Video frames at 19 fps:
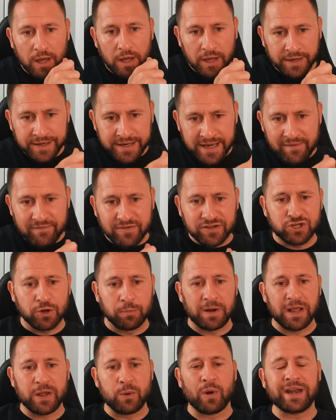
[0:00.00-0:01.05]

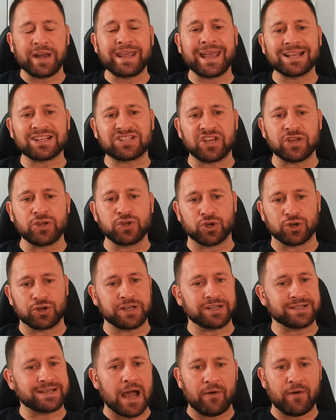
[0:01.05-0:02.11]
inevitably, when he gets injured
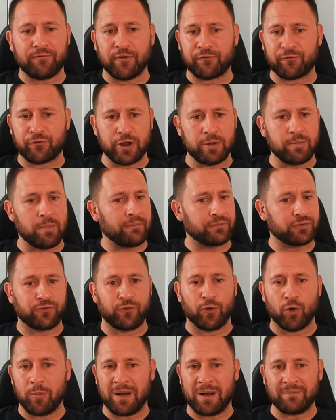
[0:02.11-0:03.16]
and is out for 3 months,
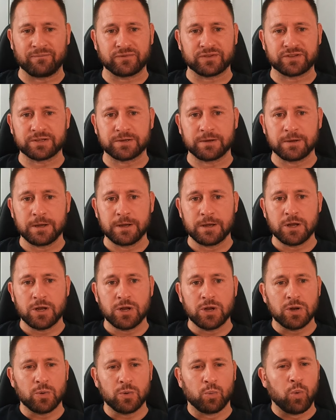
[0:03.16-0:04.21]
4 months,
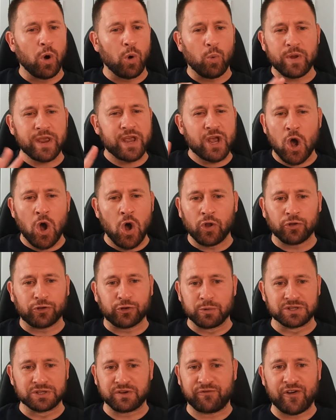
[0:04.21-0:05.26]
what we can't
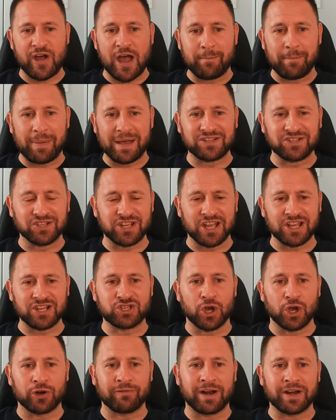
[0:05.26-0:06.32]
do as a fan base is then
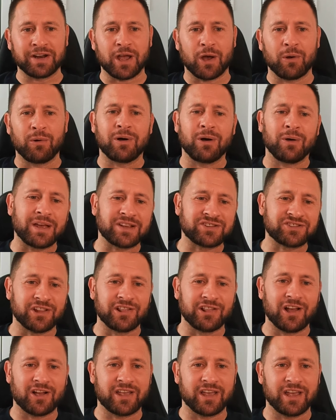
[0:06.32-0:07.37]
turn around and go, oh, that's
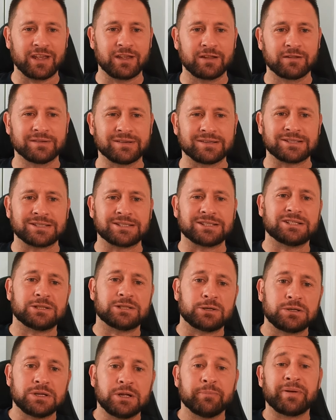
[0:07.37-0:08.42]
unlucky.
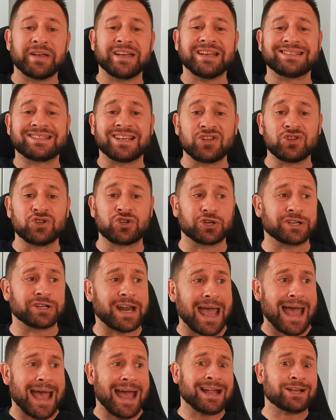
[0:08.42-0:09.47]
Oh, but he's injured and
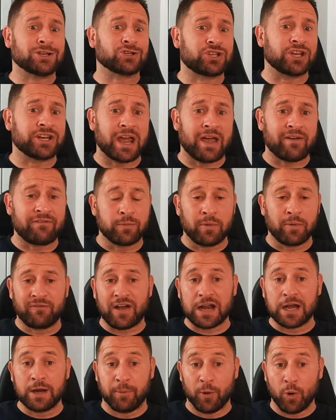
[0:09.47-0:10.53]
Ange didn't have him
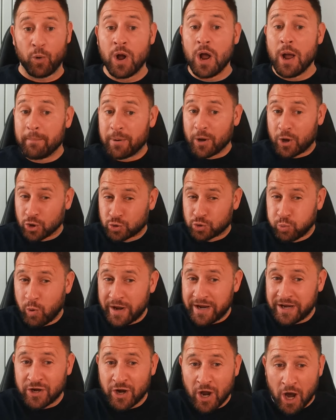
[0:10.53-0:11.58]
available. Because
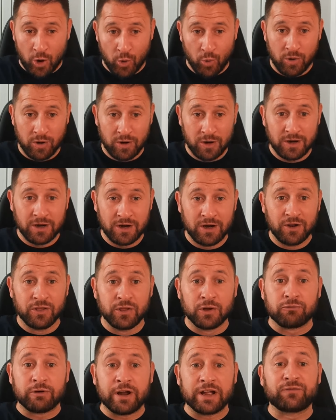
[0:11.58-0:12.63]
we know
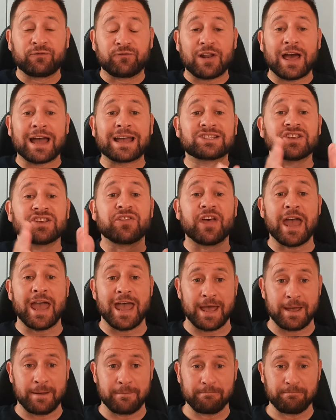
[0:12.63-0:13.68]
the red flags are
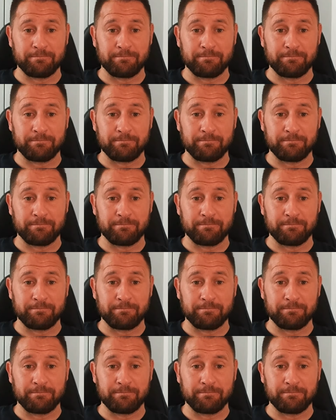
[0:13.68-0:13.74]
there.